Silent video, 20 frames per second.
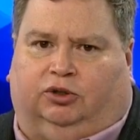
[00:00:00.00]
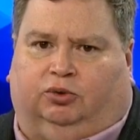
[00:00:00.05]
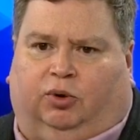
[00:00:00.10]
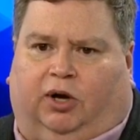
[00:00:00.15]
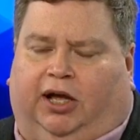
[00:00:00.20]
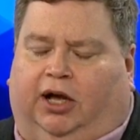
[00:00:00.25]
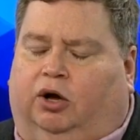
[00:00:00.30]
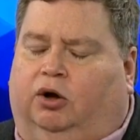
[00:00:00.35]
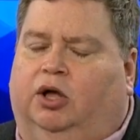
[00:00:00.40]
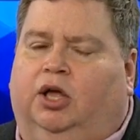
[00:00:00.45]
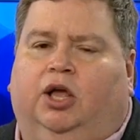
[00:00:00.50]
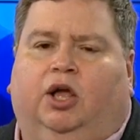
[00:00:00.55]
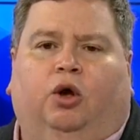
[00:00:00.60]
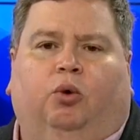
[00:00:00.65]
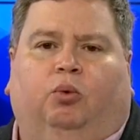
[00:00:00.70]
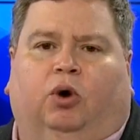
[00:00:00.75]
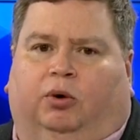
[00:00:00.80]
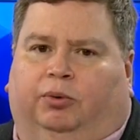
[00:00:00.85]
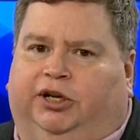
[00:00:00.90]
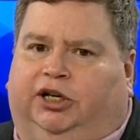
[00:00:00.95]
as well.
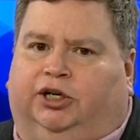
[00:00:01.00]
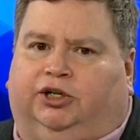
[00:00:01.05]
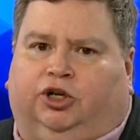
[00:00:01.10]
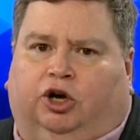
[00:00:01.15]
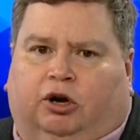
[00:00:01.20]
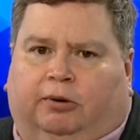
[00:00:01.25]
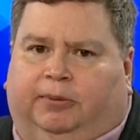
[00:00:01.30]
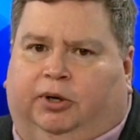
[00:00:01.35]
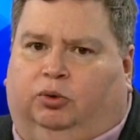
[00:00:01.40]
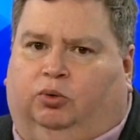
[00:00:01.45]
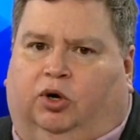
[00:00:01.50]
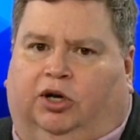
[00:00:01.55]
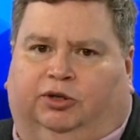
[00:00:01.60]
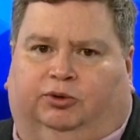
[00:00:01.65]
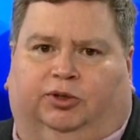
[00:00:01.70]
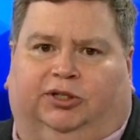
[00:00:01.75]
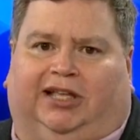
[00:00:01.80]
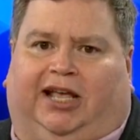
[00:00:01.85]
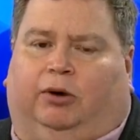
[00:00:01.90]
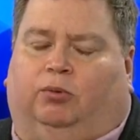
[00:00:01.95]
What we determined
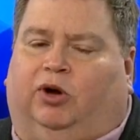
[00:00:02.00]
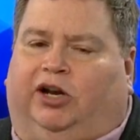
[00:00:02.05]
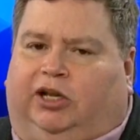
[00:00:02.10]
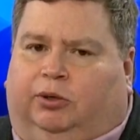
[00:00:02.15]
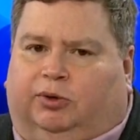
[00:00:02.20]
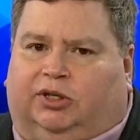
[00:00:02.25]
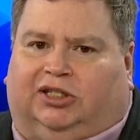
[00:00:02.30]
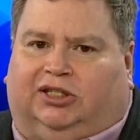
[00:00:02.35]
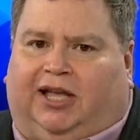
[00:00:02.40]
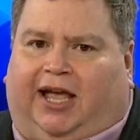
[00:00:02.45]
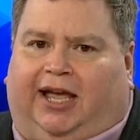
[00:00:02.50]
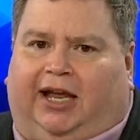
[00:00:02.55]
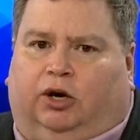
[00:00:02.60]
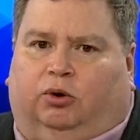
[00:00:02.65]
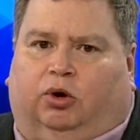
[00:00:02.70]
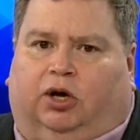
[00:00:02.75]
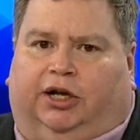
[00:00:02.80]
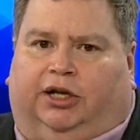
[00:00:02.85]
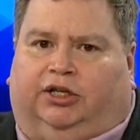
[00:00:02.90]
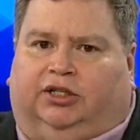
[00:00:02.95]
was, was that what he was
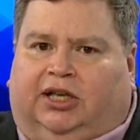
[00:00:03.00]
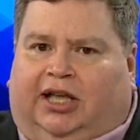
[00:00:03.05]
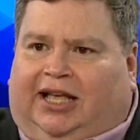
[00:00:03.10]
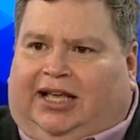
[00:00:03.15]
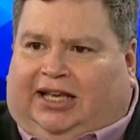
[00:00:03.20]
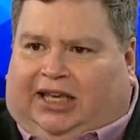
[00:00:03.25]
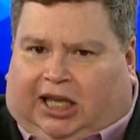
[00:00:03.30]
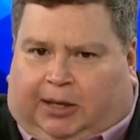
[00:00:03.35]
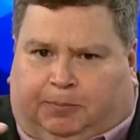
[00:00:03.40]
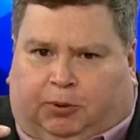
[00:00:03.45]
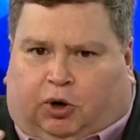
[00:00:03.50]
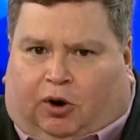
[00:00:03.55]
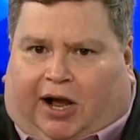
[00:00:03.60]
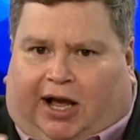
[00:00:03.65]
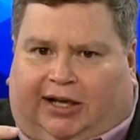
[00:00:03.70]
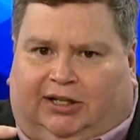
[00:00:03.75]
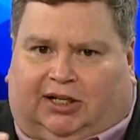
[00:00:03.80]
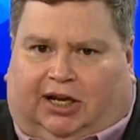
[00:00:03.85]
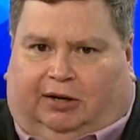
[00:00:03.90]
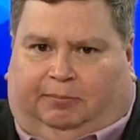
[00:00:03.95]
saying was, keep your
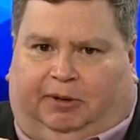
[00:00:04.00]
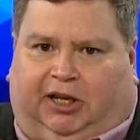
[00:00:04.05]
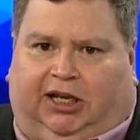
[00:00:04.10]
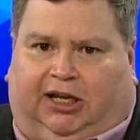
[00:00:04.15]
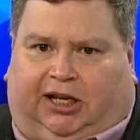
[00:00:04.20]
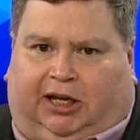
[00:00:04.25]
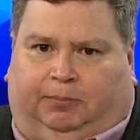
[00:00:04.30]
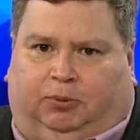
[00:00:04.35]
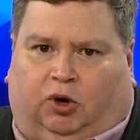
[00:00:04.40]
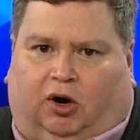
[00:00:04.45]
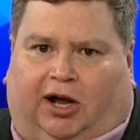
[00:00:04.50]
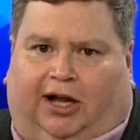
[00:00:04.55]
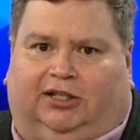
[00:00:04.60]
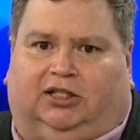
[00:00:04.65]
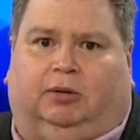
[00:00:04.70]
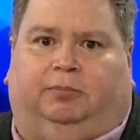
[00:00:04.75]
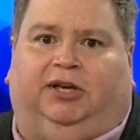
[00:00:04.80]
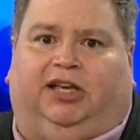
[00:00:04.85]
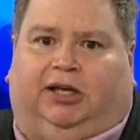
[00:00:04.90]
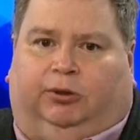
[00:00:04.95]
eyes on me, keep your
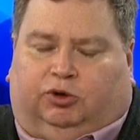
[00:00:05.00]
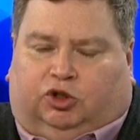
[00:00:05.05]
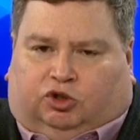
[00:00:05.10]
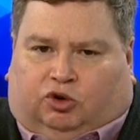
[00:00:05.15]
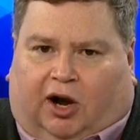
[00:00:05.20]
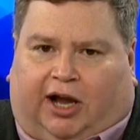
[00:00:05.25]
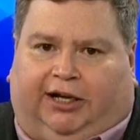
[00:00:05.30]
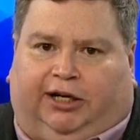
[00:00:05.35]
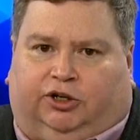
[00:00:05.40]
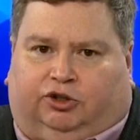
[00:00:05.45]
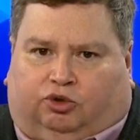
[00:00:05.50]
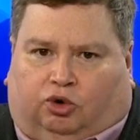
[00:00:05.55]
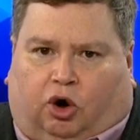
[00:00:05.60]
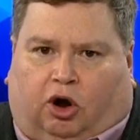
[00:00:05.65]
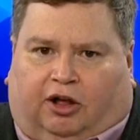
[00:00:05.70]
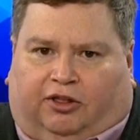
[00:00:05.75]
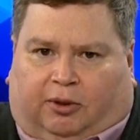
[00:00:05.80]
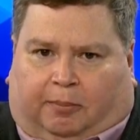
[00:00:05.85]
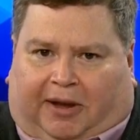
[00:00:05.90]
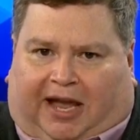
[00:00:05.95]
eyes on me. He was trying to
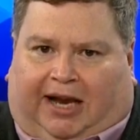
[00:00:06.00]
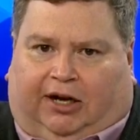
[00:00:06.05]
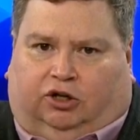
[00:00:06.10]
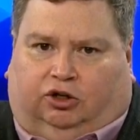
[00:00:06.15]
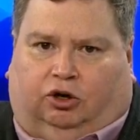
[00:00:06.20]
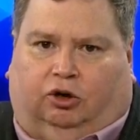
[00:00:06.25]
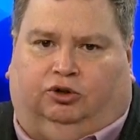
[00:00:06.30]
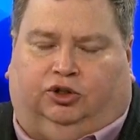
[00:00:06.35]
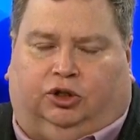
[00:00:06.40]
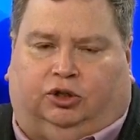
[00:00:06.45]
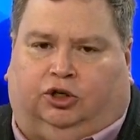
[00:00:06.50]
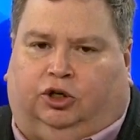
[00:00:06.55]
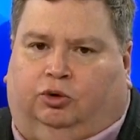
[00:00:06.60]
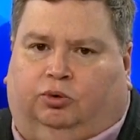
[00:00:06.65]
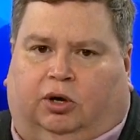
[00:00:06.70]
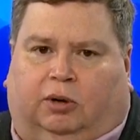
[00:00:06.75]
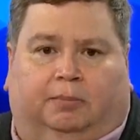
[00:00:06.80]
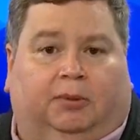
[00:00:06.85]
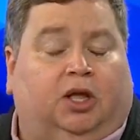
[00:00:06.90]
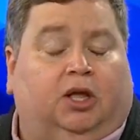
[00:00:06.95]
draw the man closer
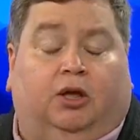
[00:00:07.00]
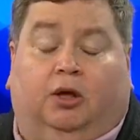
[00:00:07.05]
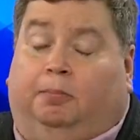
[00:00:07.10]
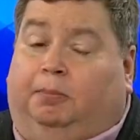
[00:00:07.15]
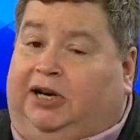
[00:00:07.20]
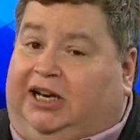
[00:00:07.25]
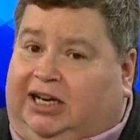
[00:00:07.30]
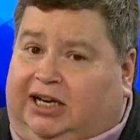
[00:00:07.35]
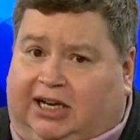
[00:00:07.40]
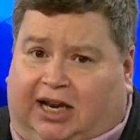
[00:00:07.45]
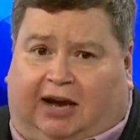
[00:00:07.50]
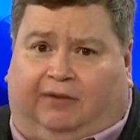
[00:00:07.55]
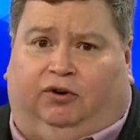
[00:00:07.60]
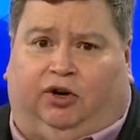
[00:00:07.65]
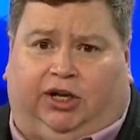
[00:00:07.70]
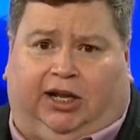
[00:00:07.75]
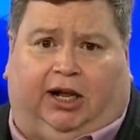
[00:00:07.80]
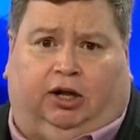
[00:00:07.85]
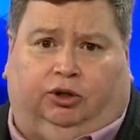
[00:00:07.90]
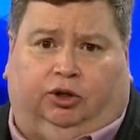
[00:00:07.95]
to him, but he
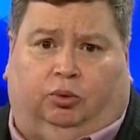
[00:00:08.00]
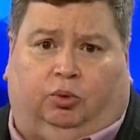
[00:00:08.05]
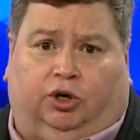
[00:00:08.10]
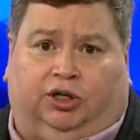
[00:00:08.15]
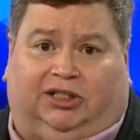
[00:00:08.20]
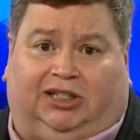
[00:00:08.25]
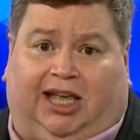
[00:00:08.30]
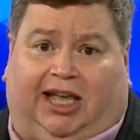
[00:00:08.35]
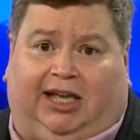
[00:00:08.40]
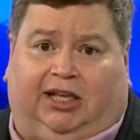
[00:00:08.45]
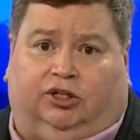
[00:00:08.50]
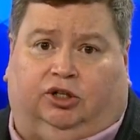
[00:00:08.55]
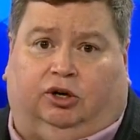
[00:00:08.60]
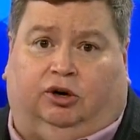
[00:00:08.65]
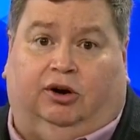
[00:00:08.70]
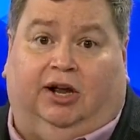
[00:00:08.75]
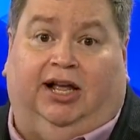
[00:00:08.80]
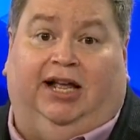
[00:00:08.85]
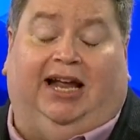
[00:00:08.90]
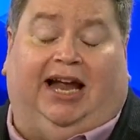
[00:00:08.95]
never yelled the word
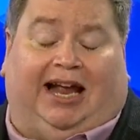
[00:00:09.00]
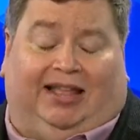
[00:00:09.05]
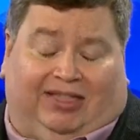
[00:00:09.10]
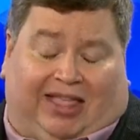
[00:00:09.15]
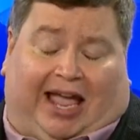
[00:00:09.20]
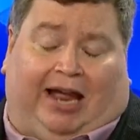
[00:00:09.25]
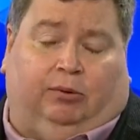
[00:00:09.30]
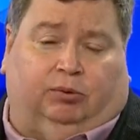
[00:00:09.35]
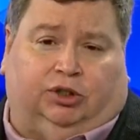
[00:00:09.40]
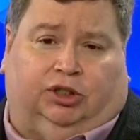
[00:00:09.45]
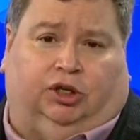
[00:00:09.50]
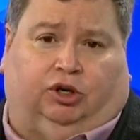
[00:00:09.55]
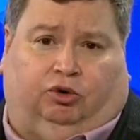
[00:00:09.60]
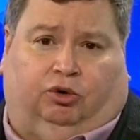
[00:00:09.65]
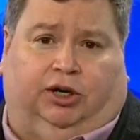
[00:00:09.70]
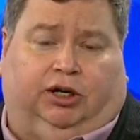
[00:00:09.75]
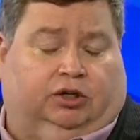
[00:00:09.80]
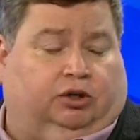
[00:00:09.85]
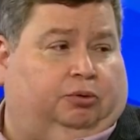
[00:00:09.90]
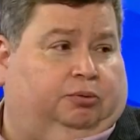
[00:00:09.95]
taser, and that was the
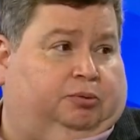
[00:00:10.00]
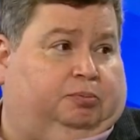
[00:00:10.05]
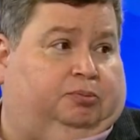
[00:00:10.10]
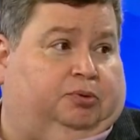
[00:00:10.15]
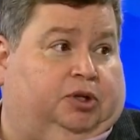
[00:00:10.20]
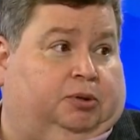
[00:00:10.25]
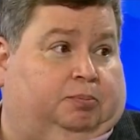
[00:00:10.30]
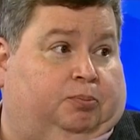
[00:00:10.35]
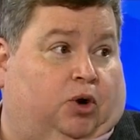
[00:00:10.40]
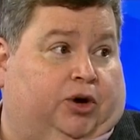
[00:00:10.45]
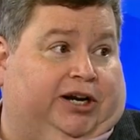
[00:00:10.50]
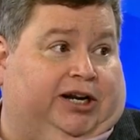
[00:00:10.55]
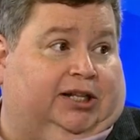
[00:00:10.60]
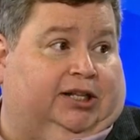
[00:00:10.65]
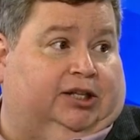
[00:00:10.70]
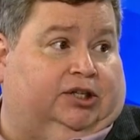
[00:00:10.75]
critical point in